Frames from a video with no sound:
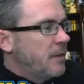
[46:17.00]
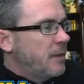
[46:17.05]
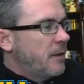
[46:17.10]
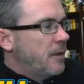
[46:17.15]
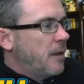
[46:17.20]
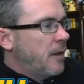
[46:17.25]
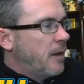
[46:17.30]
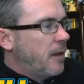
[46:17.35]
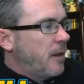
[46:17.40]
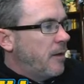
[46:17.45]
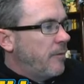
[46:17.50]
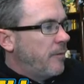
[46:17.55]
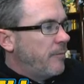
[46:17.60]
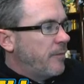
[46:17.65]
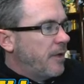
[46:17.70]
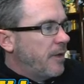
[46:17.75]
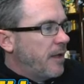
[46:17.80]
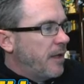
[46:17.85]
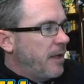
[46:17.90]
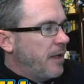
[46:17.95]

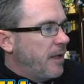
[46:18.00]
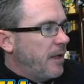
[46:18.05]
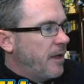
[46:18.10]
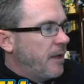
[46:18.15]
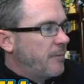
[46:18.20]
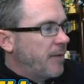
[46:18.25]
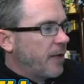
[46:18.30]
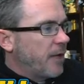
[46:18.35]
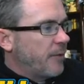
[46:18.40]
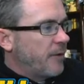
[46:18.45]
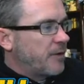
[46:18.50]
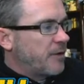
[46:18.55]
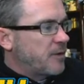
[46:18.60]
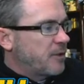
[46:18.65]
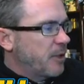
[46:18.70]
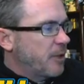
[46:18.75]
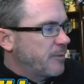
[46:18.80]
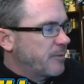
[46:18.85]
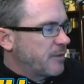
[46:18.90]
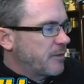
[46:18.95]
Um, and by the way,
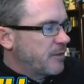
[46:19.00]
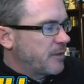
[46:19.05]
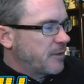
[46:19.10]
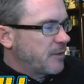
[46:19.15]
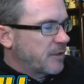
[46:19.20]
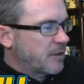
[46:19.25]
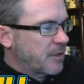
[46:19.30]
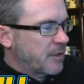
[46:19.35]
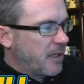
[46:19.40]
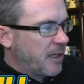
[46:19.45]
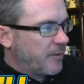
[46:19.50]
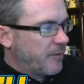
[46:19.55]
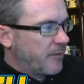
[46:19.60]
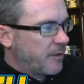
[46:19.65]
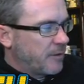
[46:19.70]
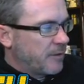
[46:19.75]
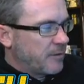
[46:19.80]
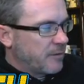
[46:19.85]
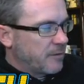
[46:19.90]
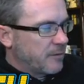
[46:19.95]
Ships is just kind of
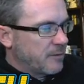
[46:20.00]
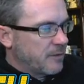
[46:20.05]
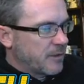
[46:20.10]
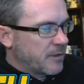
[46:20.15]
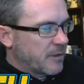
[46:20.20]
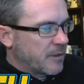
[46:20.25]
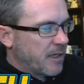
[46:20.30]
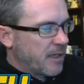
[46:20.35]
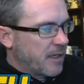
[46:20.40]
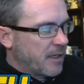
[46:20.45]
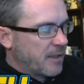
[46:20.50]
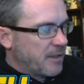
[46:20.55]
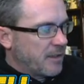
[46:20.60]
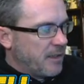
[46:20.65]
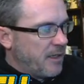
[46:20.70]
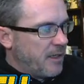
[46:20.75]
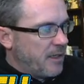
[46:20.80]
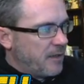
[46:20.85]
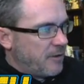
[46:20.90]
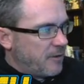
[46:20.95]
a is kind of
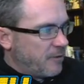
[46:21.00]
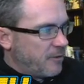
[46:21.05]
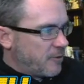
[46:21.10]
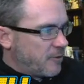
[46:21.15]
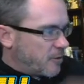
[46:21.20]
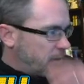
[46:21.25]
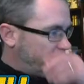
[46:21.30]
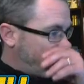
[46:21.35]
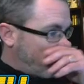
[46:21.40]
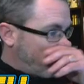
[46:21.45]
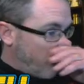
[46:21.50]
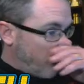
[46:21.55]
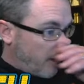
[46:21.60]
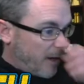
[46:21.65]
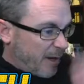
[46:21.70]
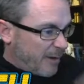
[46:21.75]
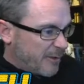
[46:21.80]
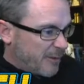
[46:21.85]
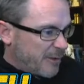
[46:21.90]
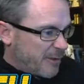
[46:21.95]
eating Nooch up right
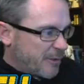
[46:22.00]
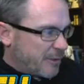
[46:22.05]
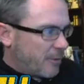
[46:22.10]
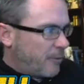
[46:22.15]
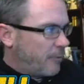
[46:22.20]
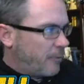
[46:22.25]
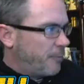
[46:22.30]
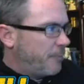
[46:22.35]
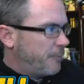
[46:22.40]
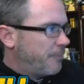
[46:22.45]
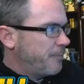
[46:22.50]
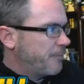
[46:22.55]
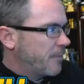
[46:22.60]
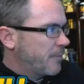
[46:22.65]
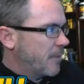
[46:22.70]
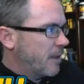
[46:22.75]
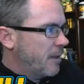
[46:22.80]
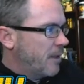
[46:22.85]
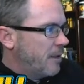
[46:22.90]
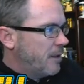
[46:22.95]
now, so
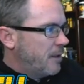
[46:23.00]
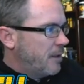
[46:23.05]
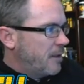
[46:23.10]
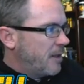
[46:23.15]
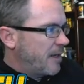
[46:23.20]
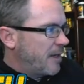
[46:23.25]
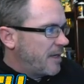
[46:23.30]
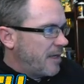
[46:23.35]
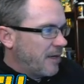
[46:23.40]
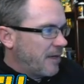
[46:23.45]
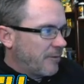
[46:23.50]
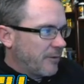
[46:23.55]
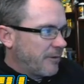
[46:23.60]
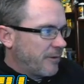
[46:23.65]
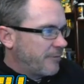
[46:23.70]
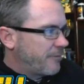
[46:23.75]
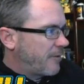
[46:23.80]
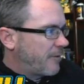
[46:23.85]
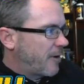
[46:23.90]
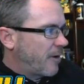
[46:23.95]
I can't really
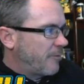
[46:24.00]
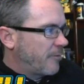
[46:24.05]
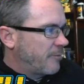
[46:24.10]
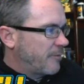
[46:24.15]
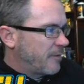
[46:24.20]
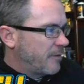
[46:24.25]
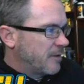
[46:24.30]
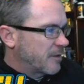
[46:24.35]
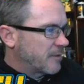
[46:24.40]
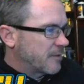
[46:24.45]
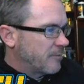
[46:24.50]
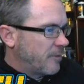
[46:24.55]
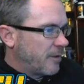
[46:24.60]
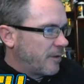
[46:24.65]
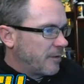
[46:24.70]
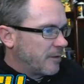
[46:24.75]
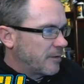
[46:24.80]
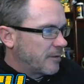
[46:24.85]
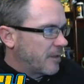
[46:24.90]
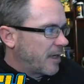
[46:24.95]
farm this
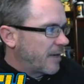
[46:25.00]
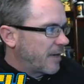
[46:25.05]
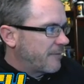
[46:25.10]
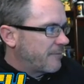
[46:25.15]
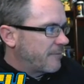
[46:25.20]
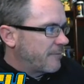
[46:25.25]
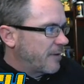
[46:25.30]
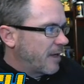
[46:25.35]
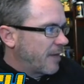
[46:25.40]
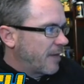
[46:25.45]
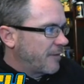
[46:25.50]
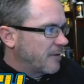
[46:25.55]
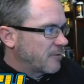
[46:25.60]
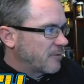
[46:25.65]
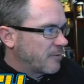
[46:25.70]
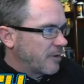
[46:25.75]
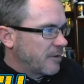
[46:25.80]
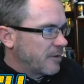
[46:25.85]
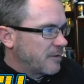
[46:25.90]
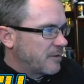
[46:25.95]
one. I got this
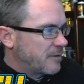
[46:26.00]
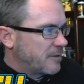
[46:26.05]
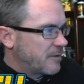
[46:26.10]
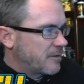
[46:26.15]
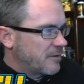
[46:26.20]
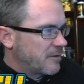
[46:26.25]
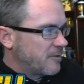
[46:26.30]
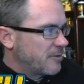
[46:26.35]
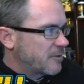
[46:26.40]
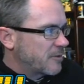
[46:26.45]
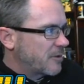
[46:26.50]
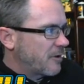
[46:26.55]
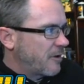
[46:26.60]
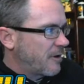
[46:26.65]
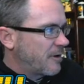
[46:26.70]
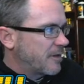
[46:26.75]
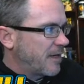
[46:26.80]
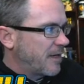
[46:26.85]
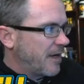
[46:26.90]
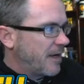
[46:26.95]
one two
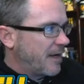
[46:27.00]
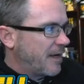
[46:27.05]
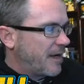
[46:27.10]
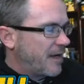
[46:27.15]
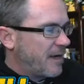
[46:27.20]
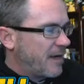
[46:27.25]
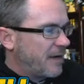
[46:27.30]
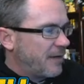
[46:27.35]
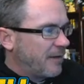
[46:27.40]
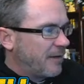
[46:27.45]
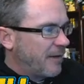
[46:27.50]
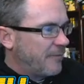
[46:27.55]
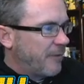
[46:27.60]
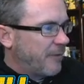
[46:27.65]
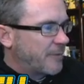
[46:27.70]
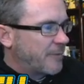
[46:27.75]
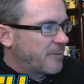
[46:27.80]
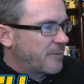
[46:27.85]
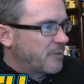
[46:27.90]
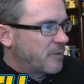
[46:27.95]
stars. I, I need to level
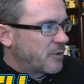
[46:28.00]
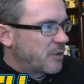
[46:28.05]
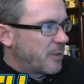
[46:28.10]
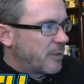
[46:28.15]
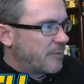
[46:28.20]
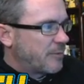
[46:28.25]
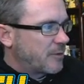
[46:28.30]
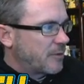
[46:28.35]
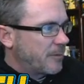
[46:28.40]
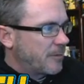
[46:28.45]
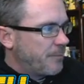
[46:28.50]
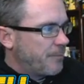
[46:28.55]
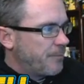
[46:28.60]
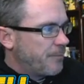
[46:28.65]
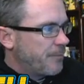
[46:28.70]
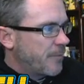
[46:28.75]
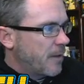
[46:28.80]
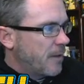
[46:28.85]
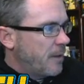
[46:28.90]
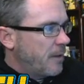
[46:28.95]
up some ships,
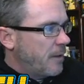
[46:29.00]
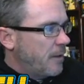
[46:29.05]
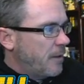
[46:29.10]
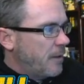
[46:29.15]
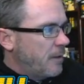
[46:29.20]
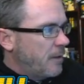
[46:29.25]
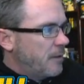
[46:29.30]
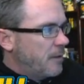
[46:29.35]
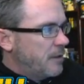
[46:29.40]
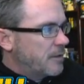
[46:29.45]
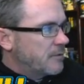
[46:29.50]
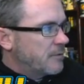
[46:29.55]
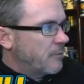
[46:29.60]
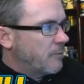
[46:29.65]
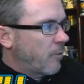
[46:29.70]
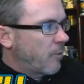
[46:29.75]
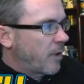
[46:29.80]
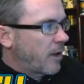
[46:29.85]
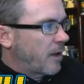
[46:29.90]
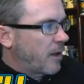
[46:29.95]
so we're
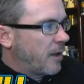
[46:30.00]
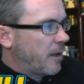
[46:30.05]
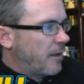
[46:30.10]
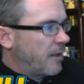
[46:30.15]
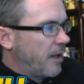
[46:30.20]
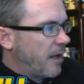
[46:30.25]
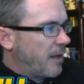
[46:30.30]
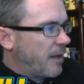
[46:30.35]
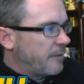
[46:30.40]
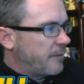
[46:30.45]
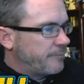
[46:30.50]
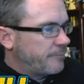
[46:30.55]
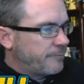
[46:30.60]
working on that.